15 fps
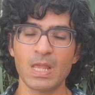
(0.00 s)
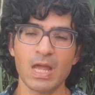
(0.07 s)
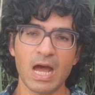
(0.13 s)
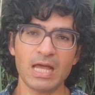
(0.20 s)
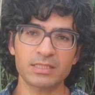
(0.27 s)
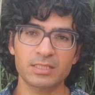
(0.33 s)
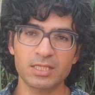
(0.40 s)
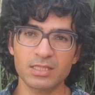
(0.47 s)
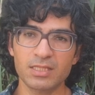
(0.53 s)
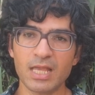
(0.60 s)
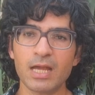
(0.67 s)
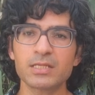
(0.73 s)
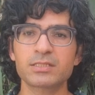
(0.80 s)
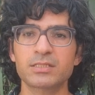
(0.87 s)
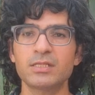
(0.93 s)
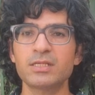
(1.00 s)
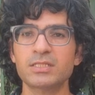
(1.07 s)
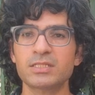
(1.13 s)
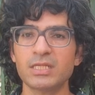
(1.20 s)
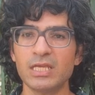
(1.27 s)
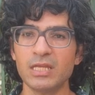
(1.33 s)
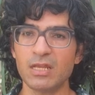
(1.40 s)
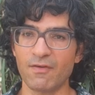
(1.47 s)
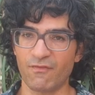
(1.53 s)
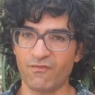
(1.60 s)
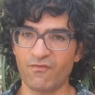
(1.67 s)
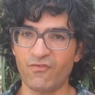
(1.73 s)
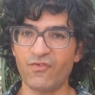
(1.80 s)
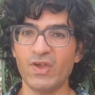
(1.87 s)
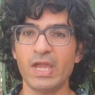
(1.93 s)
And he does this in a
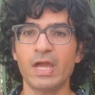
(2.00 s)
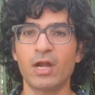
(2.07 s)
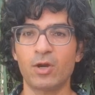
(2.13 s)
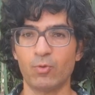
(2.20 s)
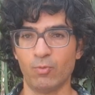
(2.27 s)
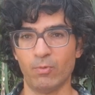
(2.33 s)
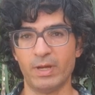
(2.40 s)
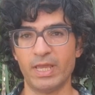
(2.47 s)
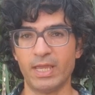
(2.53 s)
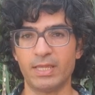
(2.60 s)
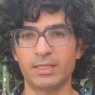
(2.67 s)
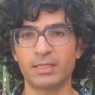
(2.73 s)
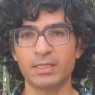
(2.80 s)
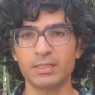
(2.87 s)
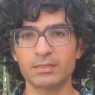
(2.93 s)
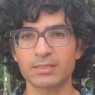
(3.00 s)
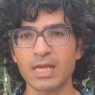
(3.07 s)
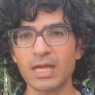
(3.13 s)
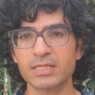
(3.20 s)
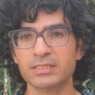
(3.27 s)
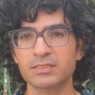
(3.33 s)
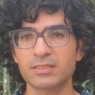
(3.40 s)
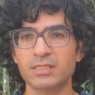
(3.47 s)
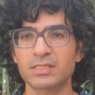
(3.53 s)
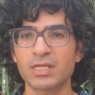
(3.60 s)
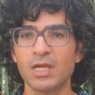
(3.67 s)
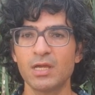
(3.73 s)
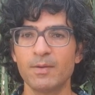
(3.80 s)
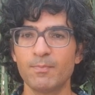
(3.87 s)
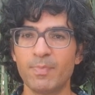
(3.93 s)
fair way. He does this
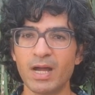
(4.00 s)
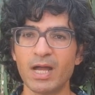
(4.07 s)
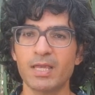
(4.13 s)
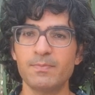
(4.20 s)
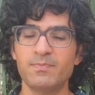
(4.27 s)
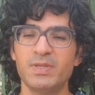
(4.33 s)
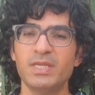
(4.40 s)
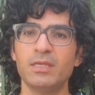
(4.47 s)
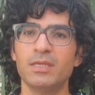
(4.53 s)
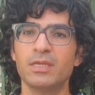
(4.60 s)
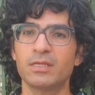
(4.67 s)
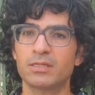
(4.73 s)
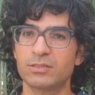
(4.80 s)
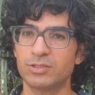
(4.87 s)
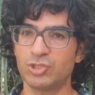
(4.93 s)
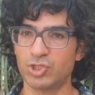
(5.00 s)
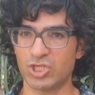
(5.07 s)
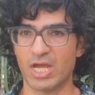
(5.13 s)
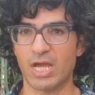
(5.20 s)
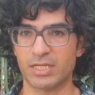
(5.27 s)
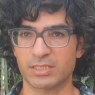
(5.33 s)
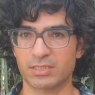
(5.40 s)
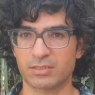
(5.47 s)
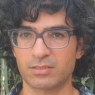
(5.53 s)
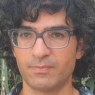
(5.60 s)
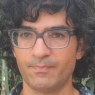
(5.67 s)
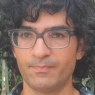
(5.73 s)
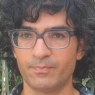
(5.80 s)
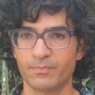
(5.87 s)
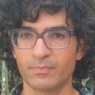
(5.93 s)
by being just.
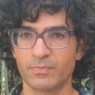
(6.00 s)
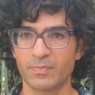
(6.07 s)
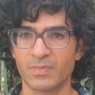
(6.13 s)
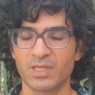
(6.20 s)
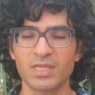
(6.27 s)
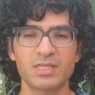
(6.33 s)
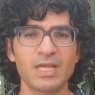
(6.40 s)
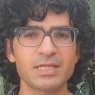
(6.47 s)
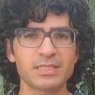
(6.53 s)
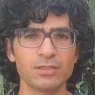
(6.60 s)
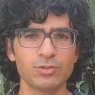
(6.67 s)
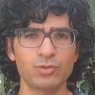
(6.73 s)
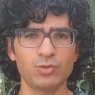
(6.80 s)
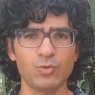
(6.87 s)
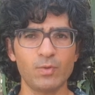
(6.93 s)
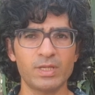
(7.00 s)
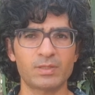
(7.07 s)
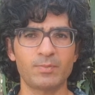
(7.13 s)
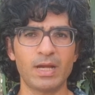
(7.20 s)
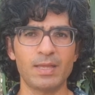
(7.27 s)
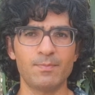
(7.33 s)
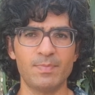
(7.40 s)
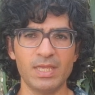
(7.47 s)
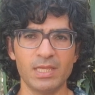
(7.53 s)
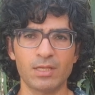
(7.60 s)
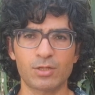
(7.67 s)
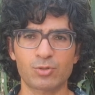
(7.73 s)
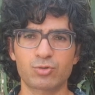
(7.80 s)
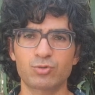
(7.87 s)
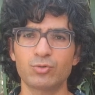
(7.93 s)
He doesn't do it by being
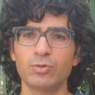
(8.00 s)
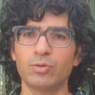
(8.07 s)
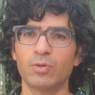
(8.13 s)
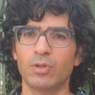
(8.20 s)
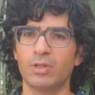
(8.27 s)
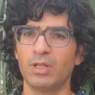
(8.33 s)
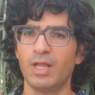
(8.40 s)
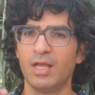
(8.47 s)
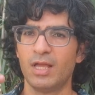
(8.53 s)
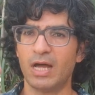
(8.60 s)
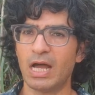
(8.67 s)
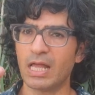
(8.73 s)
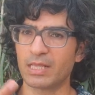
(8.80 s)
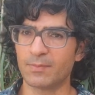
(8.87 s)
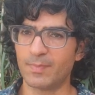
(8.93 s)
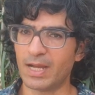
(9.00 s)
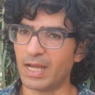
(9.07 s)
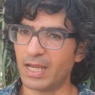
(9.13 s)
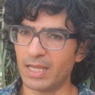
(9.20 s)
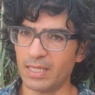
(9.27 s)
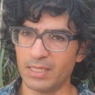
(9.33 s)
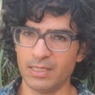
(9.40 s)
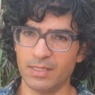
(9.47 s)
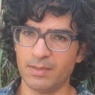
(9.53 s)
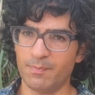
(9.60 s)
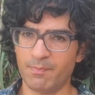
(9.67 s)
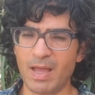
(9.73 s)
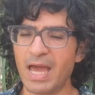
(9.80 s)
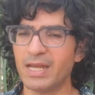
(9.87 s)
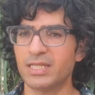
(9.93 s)
cruel and by
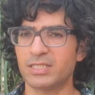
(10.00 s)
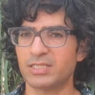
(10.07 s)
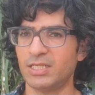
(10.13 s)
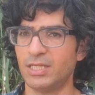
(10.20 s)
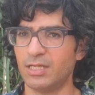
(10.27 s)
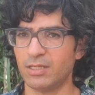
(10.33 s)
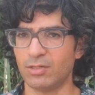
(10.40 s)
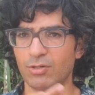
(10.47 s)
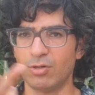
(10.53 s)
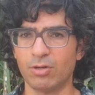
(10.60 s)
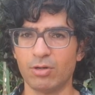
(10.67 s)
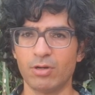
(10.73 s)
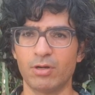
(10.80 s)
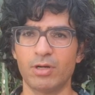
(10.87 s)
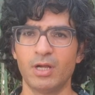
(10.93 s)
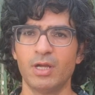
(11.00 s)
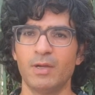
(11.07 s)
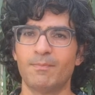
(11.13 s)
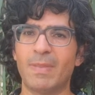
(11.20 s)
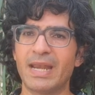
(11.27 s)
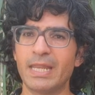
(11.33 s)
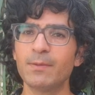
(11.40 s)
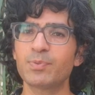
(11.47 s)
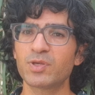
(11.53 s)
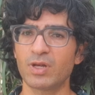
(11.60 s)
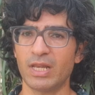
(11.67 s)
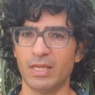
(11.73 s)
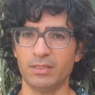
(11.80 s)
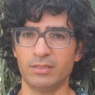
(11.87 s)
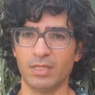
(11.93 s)
punishing or
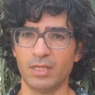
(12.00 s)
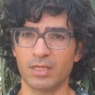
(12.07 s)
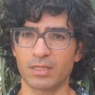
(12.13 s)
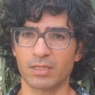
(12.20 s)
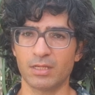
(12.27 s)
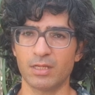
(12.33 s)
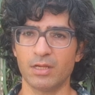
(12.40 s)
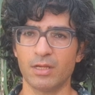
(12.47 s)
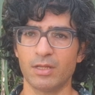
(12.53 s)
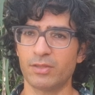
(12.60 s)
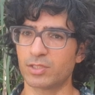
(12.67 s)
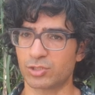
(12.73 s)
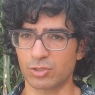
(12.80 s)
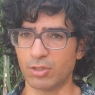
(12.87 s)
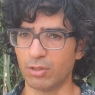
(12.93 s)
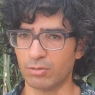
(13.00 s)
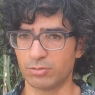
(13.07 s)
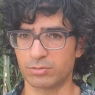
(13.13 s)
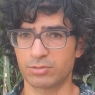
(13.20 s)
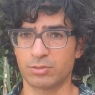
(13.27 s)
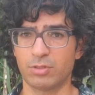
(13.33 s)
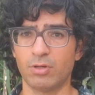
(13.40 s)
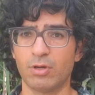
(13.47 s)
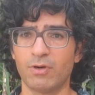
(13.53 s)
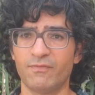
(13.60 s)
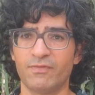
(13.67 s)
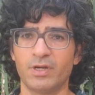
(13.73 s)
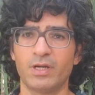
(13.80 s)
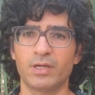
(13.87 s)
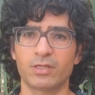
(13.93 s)
manipulating the souls
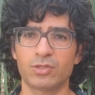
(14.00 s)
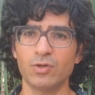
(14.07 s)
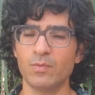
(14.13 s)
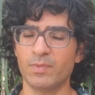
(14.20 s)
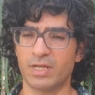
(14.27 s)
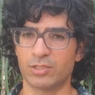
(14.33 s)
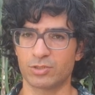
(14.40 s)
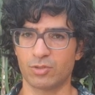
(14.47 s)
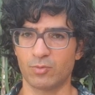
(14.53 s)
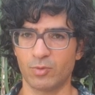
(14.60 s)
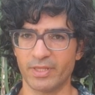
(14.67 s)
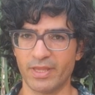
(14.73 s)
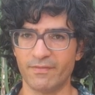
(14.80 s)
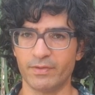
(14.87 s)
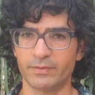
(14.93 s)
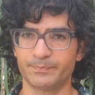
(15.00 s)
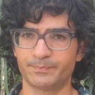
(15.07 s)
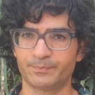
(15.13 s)
of humans or whatever.